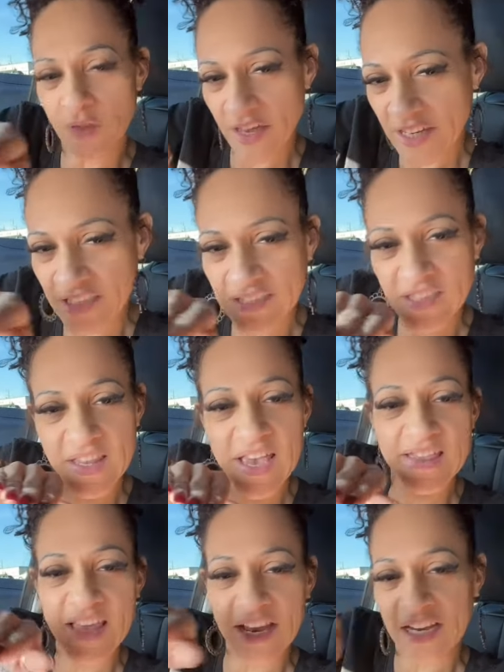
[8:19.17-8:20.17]
They get to that,
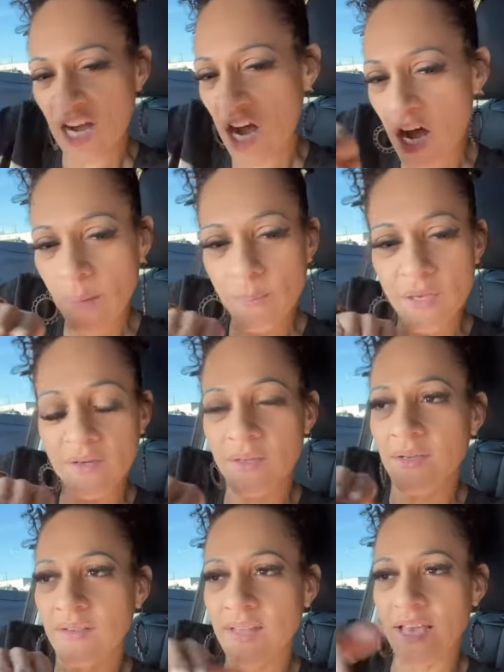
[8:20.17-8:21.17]
that common,
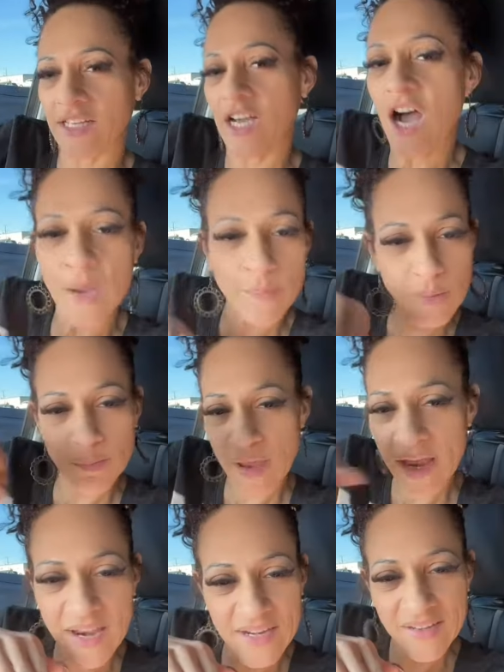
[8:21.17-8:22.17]
that common
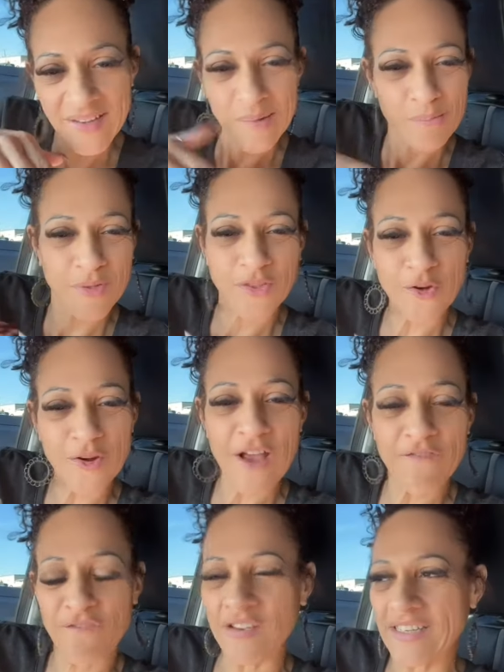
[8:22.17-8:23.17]
pain, but they're
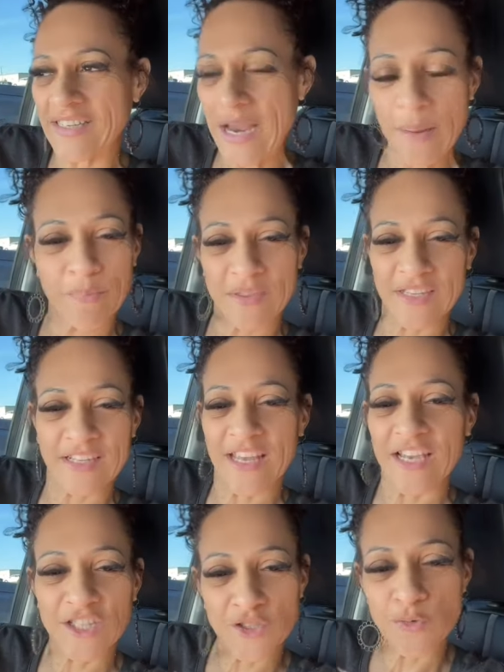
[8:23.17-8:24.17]
not feeling empathy
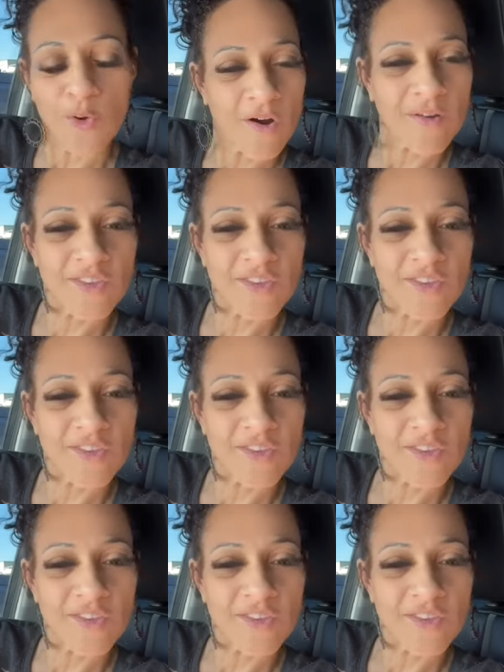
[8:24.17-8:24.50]
like you are.